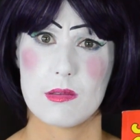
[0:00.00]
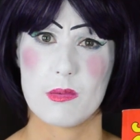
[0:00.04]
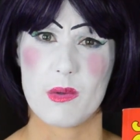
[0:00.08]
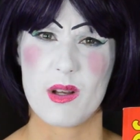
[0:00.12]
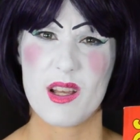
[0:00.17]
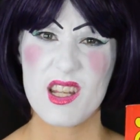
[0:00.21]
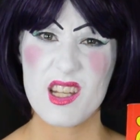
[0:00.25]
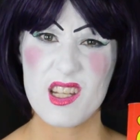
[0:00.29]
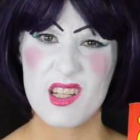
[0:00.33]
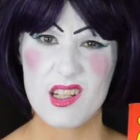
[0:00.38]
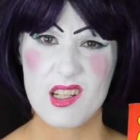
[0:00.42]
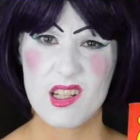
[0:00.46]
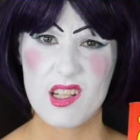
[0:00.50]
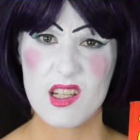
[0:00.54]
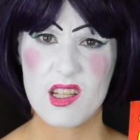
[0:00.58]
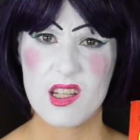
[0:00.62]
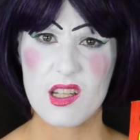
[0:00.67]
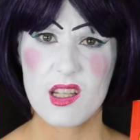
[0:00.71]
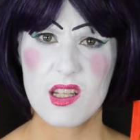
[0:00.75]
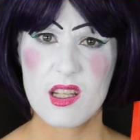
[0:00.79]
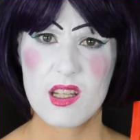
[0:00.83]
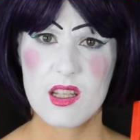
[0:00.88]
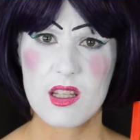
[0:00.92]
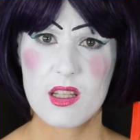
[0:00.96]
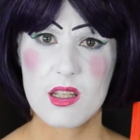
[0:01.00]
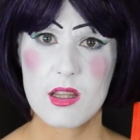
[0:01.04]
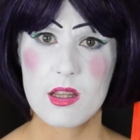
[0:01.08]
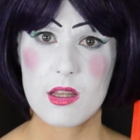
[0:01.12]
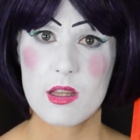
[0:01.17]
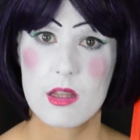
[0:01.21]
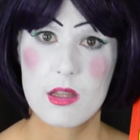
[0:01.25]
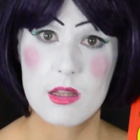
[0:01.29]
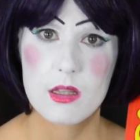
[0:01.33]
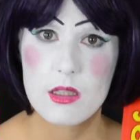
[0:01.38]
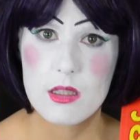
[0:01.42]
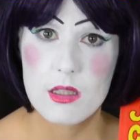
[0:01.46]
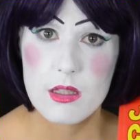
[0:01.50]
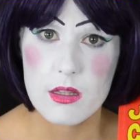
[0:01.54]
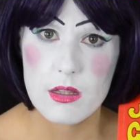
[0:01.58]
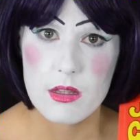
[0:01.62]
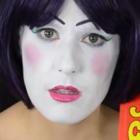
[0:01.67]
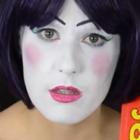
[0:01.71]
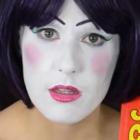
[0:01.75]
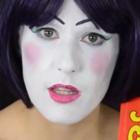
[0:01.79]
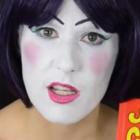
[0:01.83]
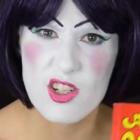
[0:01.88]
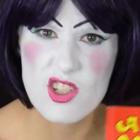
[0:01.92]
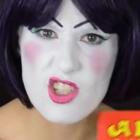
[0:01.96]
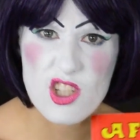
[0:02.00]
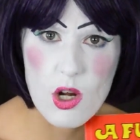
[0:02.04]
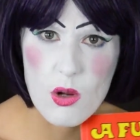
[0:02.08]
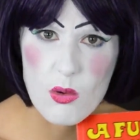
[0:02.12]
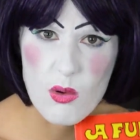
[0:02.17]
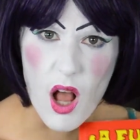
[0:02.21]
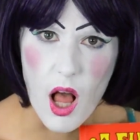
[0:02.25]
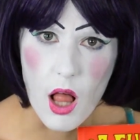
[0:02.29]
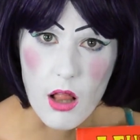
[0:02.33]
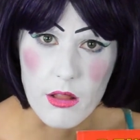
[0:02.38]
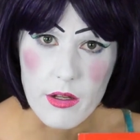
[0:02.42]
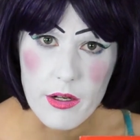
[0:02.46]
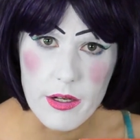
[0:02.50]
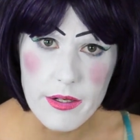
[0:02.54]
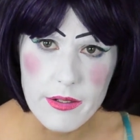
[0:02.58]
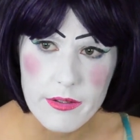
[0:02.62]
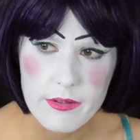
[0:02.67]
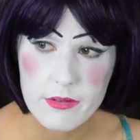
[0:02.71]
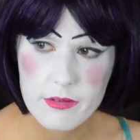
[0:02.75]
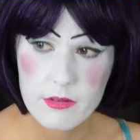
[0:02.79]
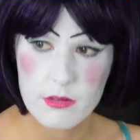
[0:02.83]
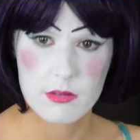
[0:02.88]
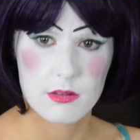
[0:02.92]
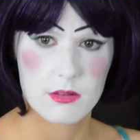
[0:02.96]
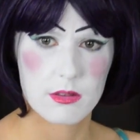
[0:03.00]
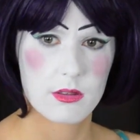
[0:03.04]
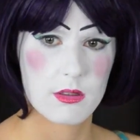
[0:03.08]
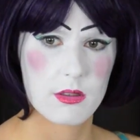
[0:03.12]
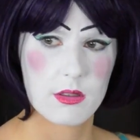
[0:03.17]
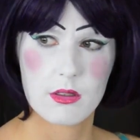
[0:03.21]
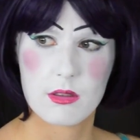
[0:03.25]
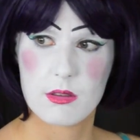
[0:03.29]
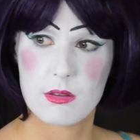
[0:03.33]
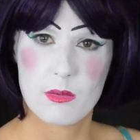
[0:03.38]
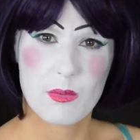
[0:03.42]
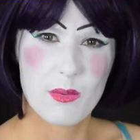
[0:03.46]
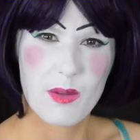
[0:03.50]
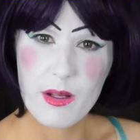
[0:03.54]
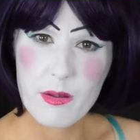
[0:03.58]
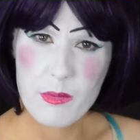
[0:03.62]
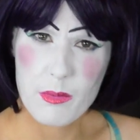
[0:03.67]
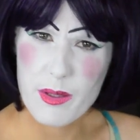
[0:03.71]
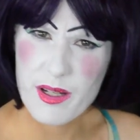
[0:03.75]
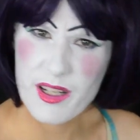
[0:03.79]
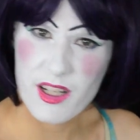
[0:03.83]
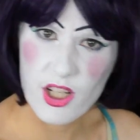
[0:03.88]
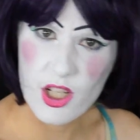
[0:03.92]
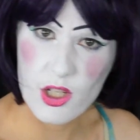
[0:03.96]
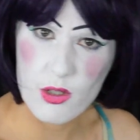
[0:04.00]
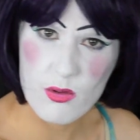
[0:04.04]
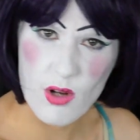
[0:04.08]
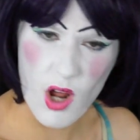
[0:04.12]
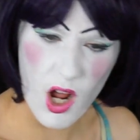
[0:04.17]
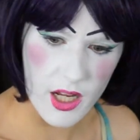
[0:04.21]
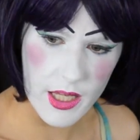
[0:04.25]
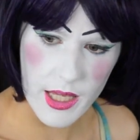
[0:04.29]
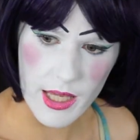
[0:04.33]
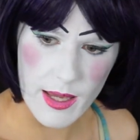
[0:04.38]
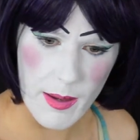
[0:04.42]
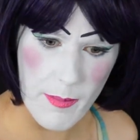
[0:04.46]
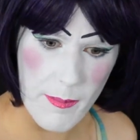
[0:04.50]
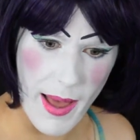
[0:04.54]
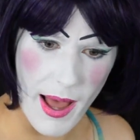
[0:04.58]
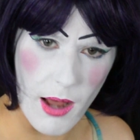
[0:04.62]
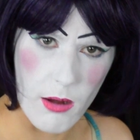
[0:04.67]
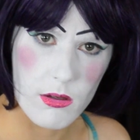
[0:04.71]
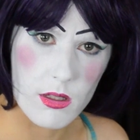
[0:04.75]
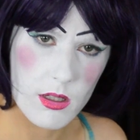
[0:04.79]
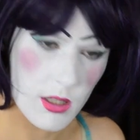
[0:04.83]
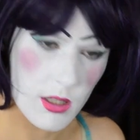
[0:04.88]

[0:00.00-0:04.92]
What? There's no color? What are you talking about?